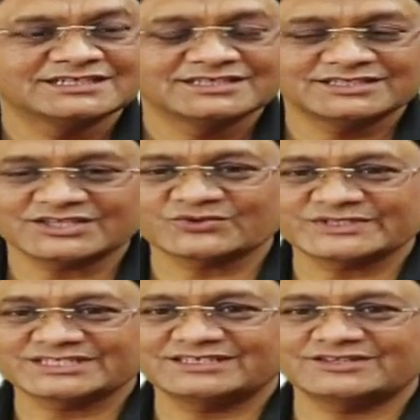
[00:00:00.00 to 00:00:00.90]
This
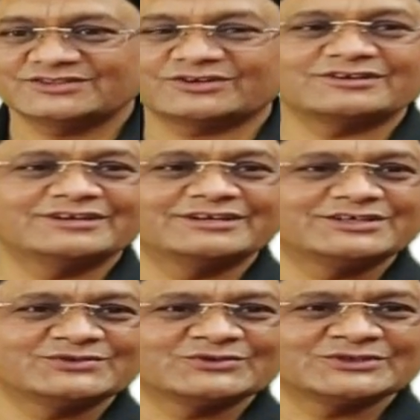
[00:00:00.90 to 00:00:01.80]
question is not
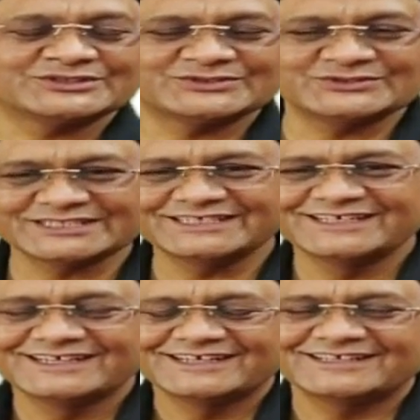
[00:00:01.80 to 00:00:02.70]
related to constitution.
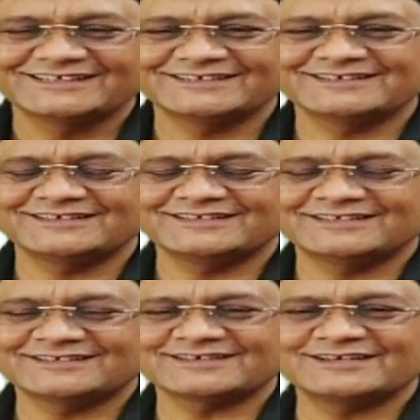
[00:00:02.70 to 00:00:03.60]
This
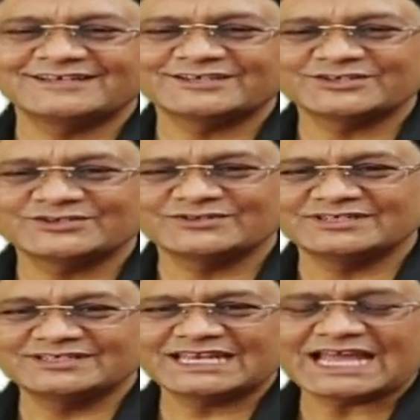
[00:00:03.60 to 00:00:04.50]
is related to
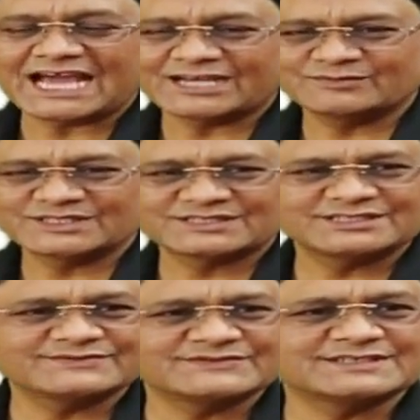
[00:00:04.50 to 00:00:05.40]
Indian
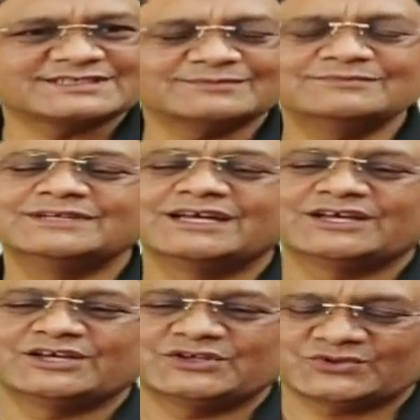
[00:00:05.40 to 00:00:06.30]
administrative system.
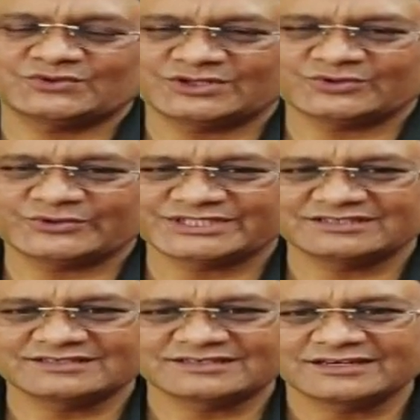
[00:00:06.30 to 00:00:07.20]
So the question
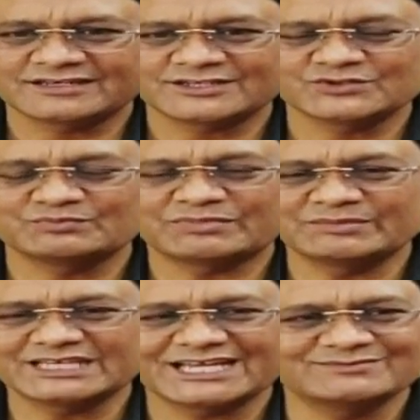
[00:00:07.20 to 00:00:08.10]
is related to
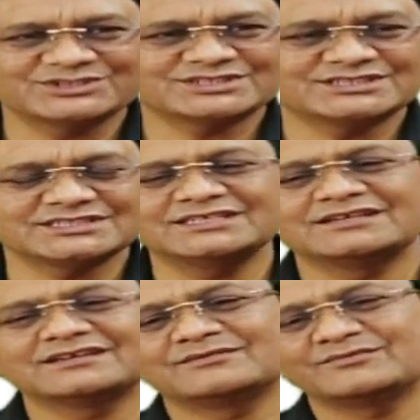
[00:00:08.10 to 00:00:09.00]
public administration.
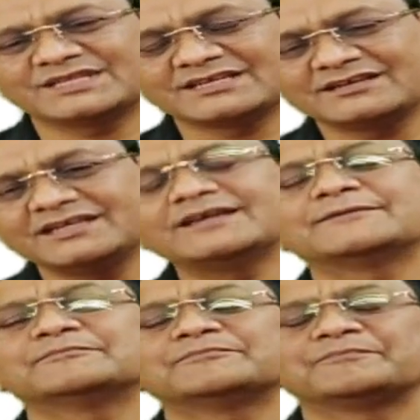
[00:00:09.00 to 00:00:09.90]
Basically,
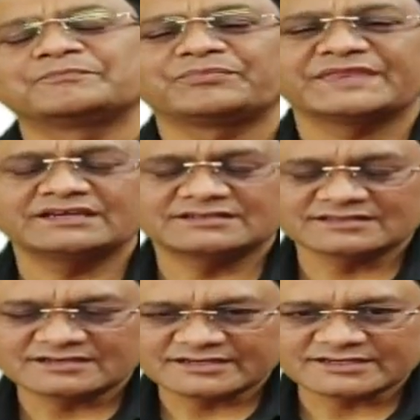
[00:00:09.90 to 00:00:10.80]
it is
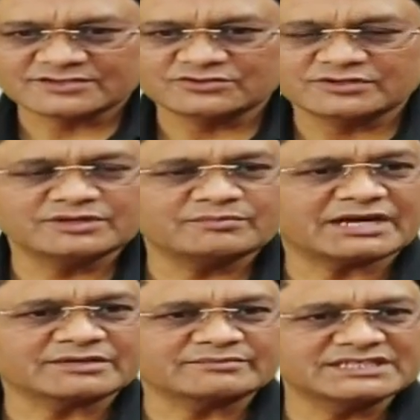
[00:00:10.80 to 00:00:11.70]
related to
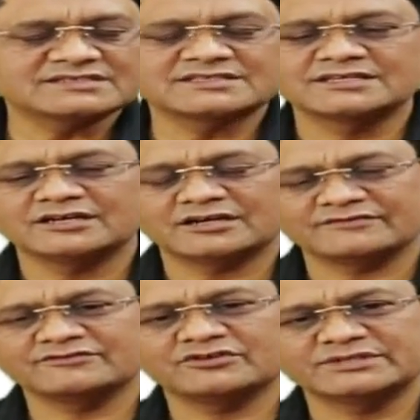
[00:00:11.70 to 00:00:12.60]
departments
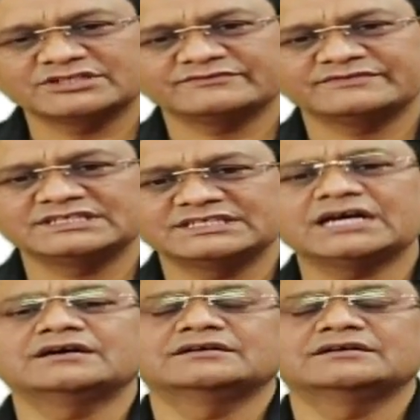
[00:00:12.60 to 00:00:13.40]
of Government of India.